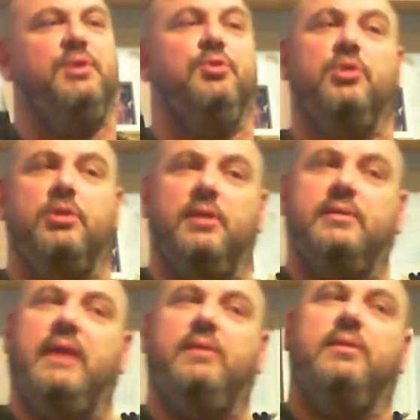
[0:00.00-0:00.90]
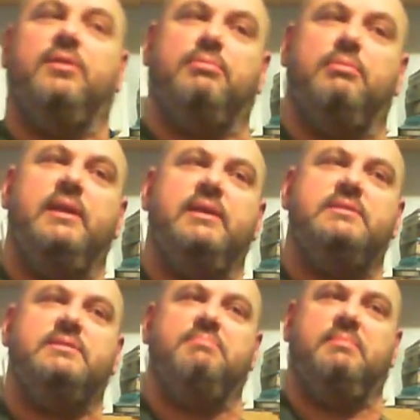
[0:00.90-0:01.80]
But you could go down in
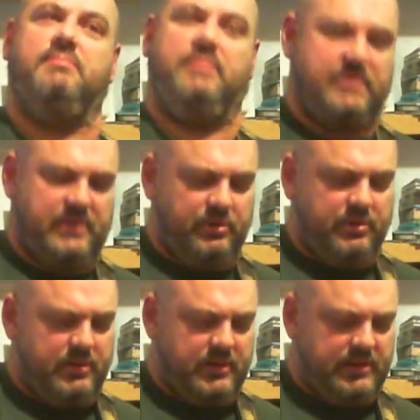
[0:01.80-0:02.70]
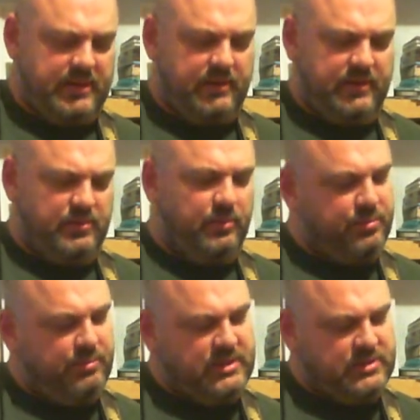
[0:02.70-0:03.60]
3s. So you could go down in not
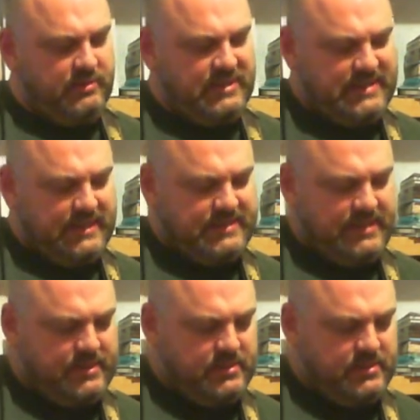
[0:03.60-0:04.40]
3s, sorry, 6s.